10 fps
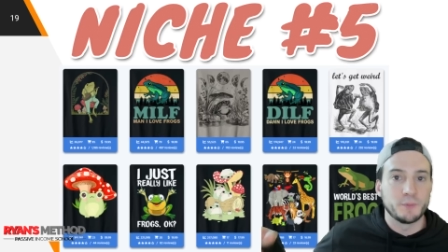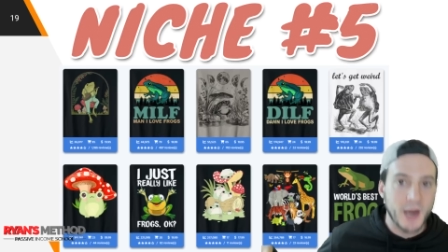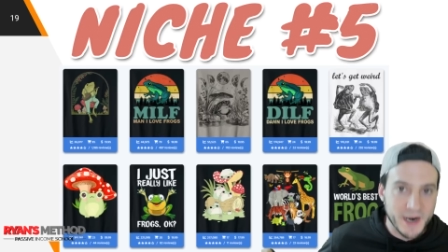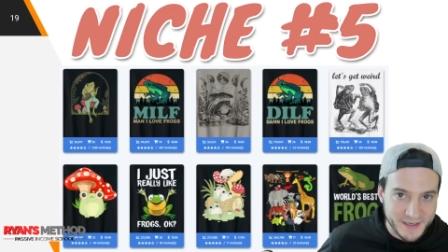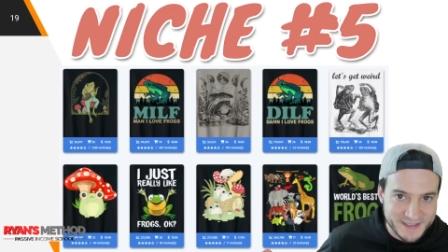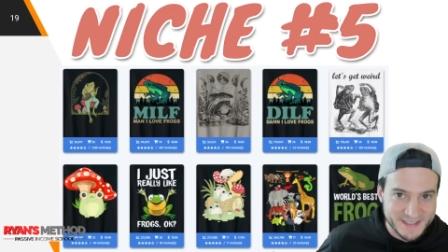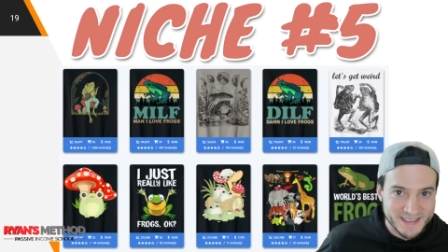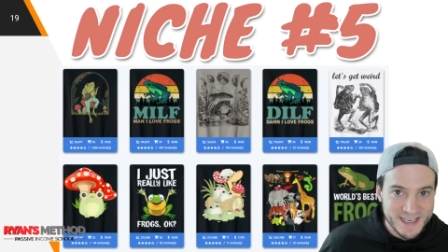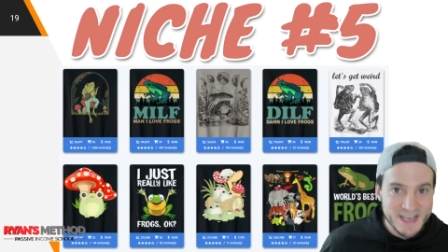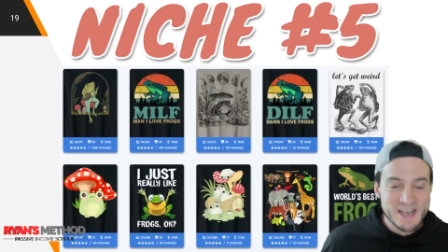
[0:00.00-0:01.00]

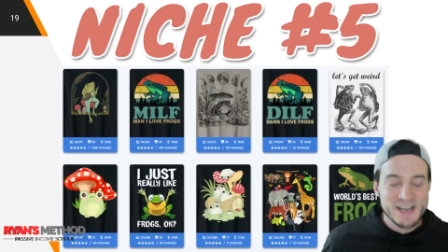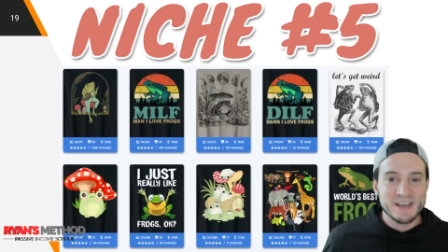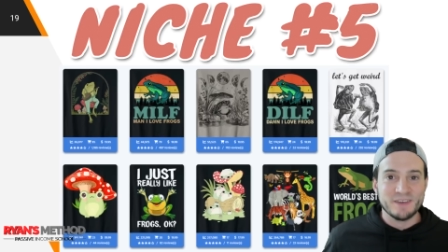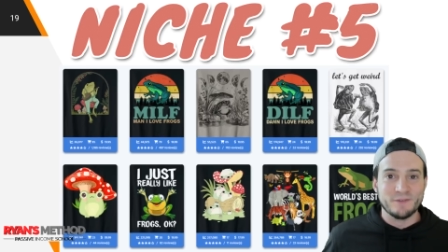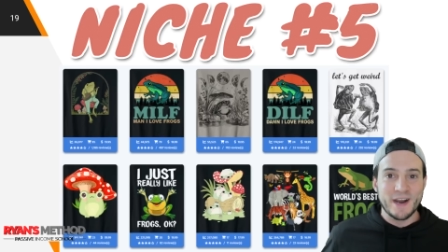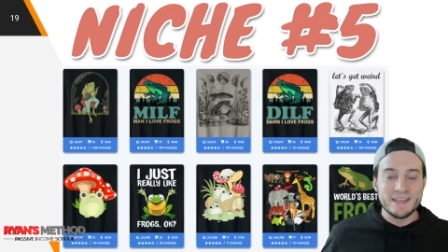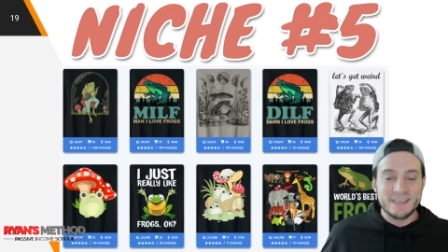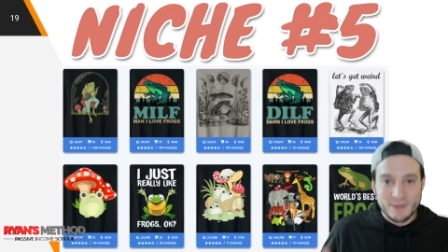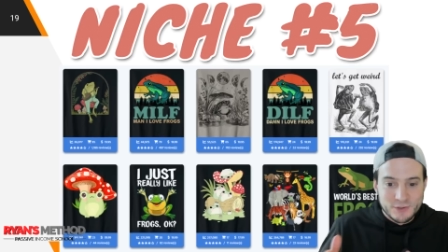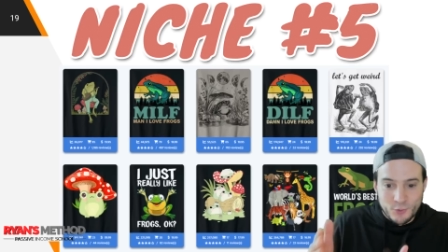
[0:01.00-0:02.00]
products." Right,
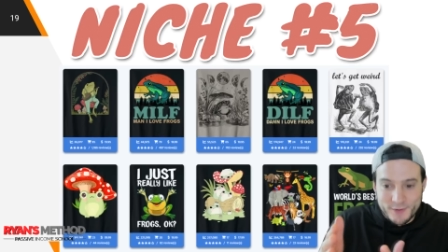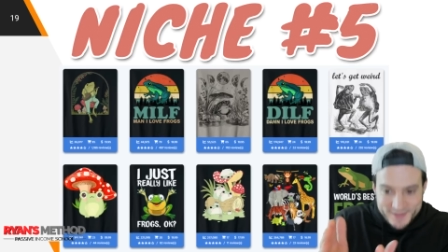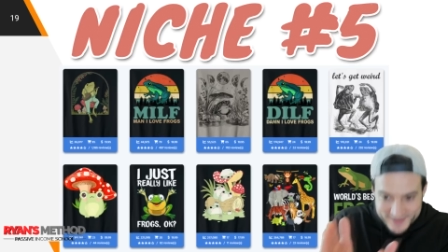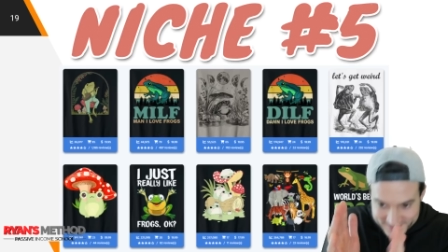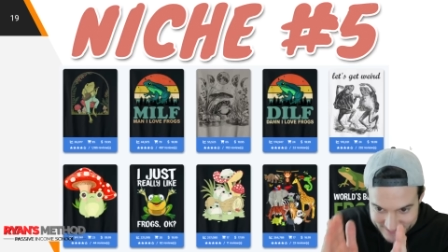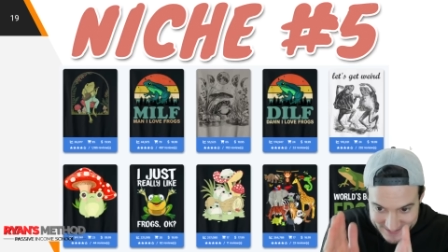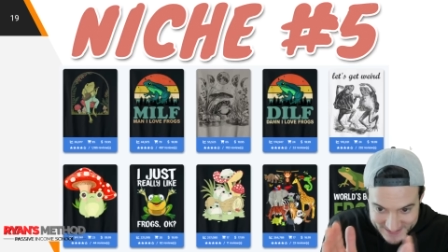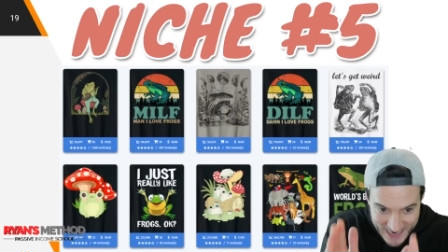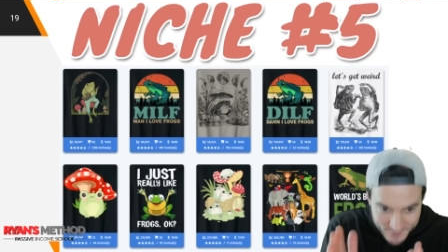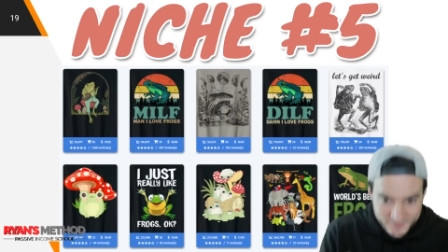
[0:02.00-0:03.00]
geared toward this, this
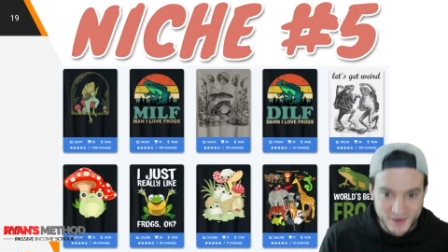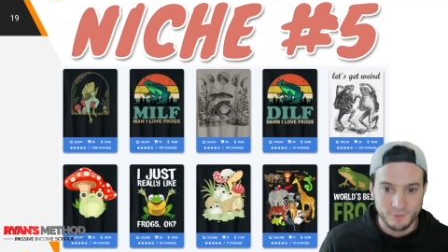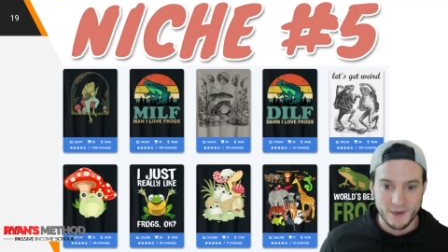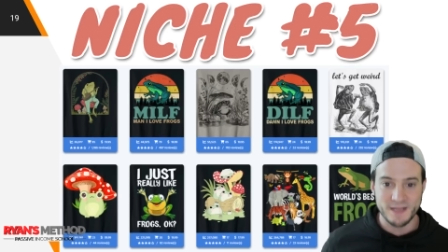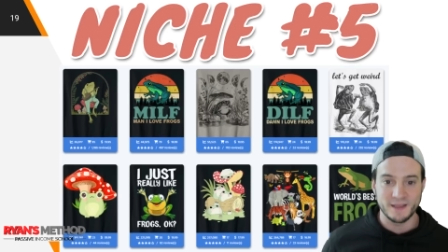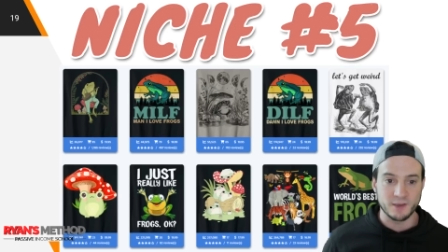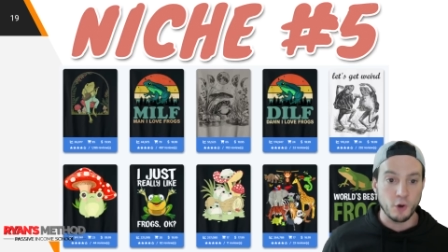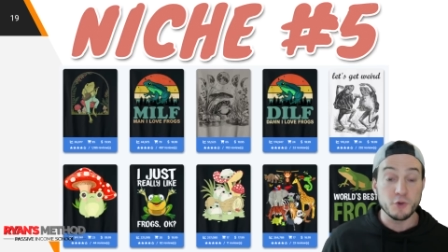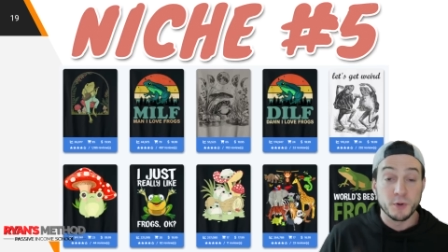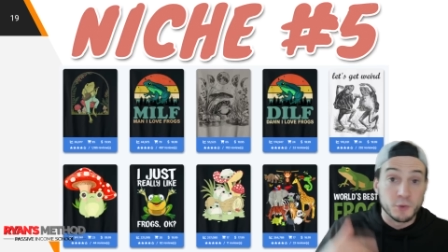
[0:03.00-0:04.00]
time of year, right? Like, oh,
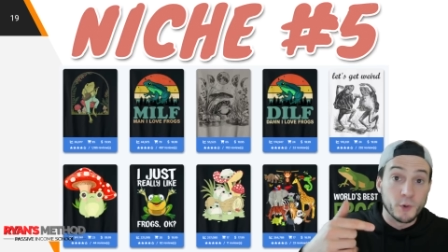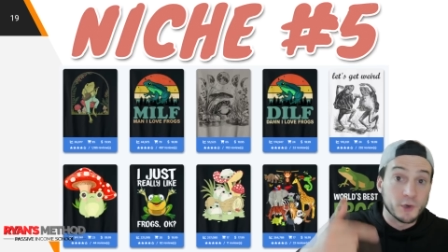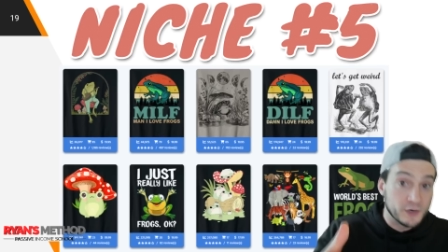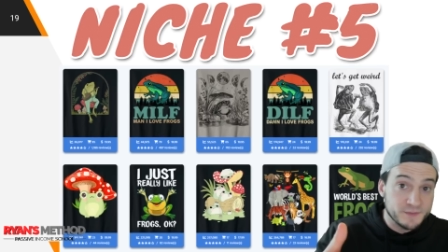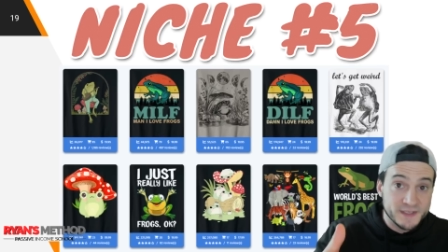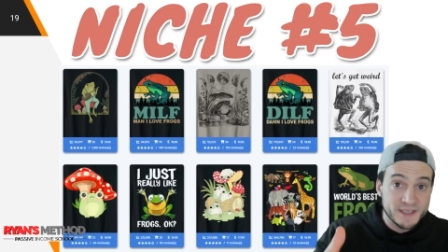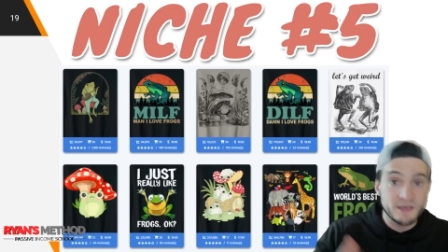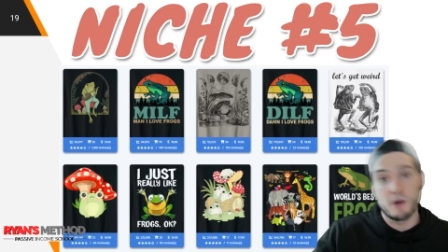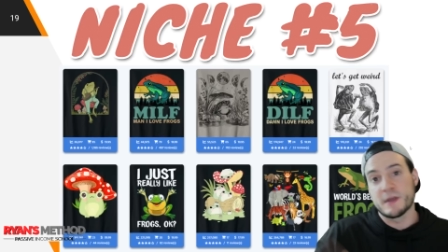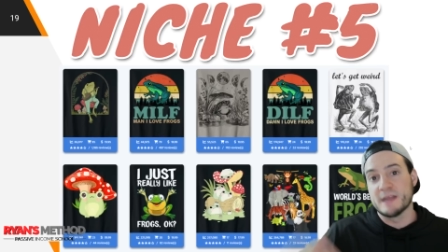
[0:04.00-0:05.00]
you put the word Christmas
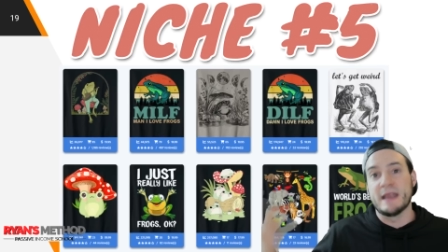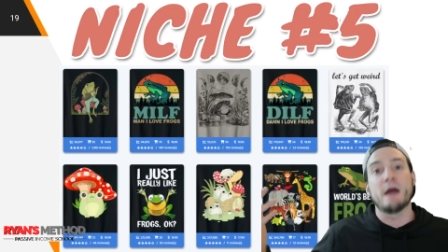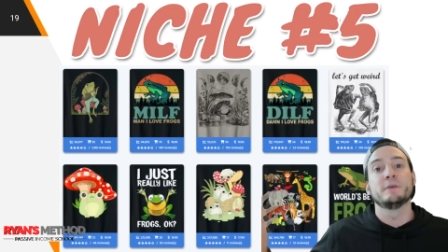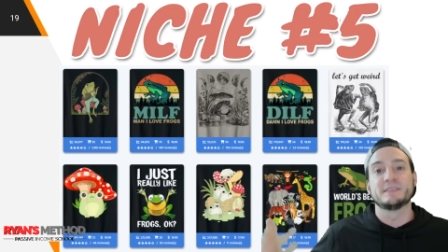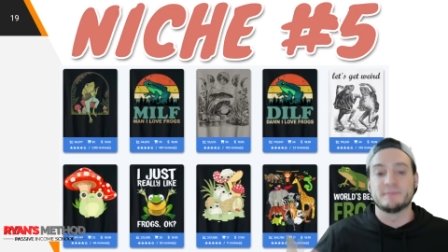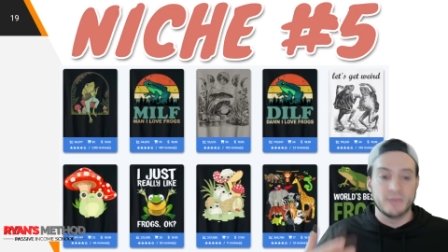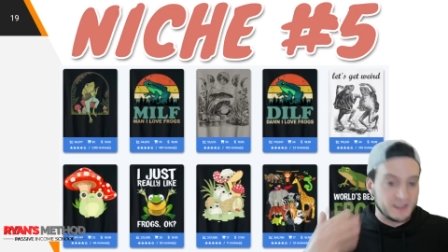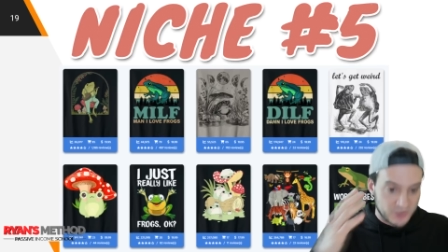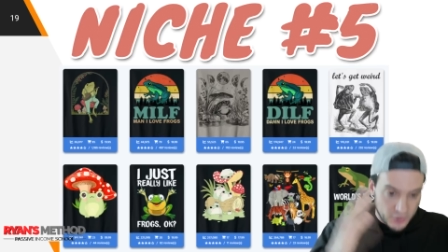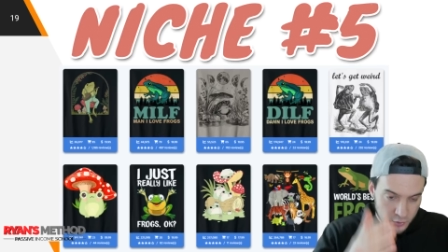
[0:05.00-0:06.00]
in. Okay, now it's
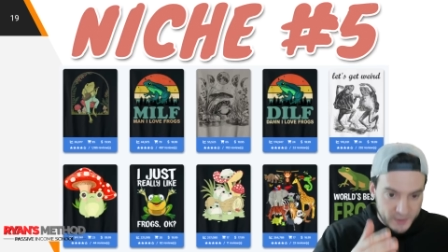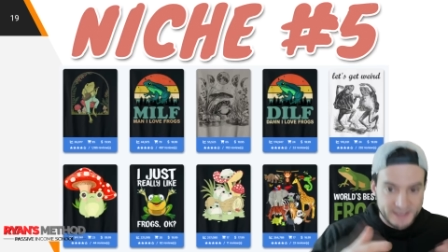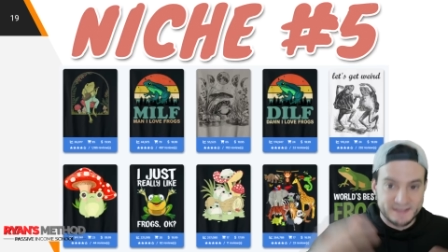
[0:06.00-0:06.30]
it's you and it's